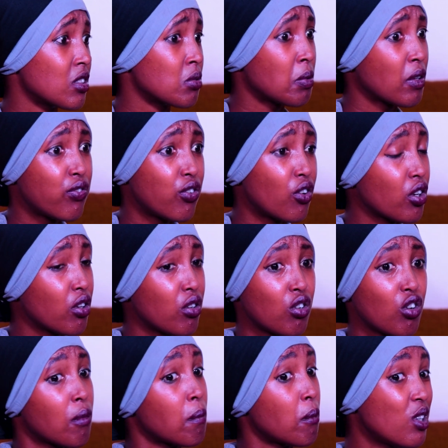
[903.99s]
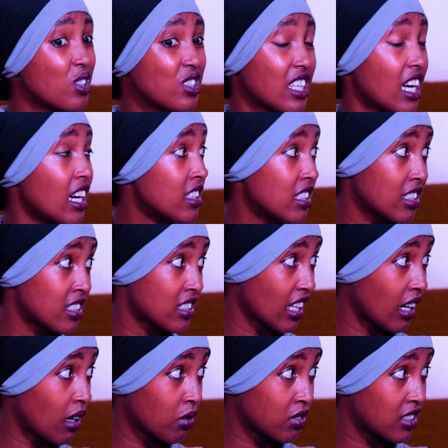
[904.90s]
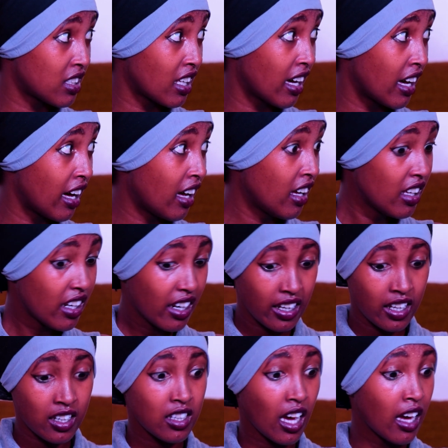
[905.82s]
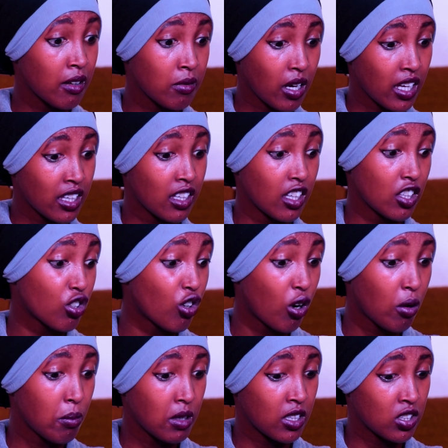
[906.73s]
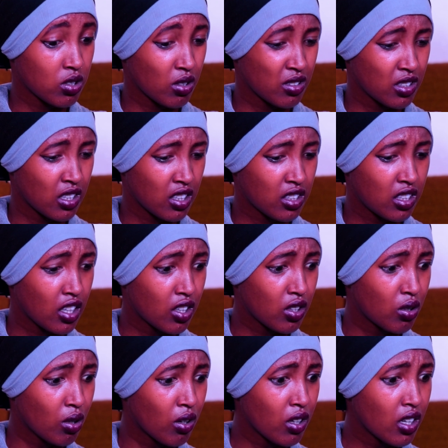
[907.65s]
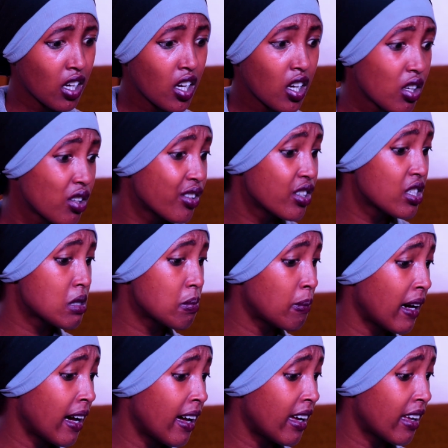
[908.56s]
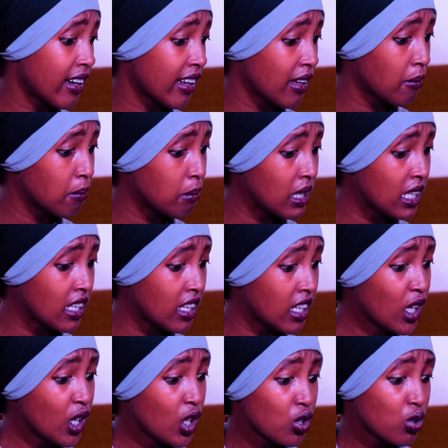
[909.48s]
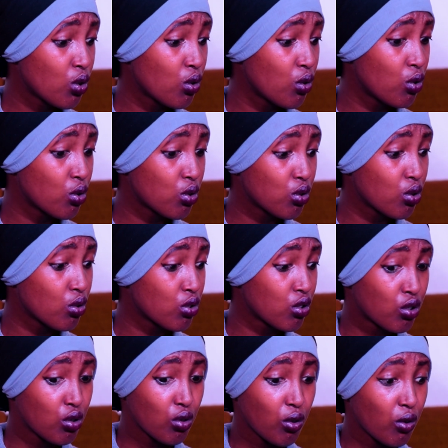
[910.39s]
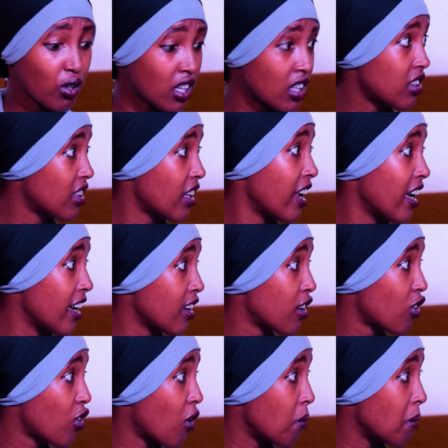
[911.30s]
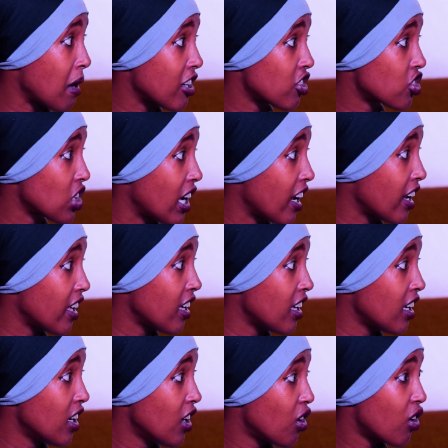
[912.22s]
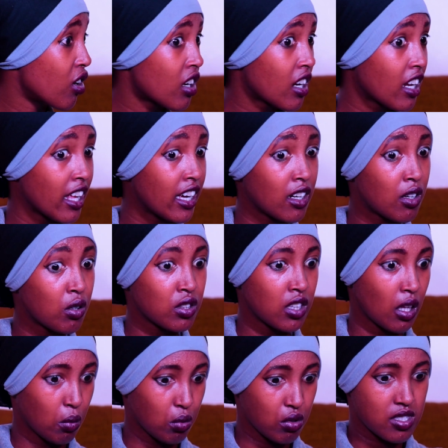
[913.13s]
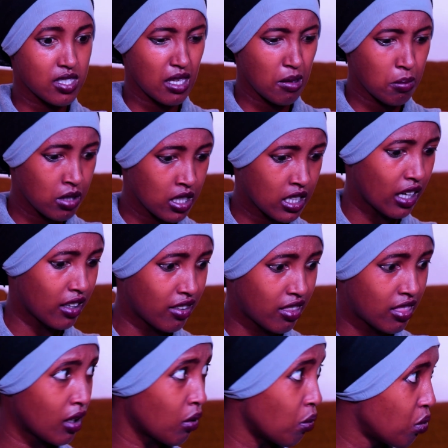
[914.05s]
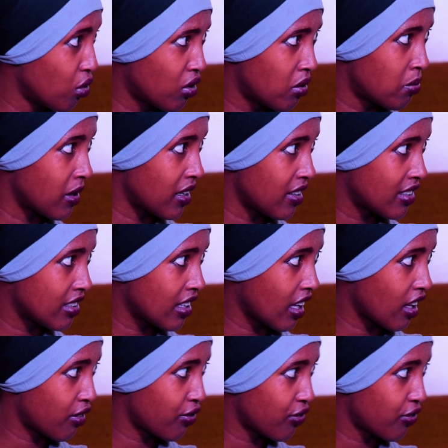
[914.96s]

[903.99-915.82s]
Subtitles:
Before, most artists out there, like I get comments on the TikTok, you're inspiring me to do it like commercially, or like they would see me cut the wood myself.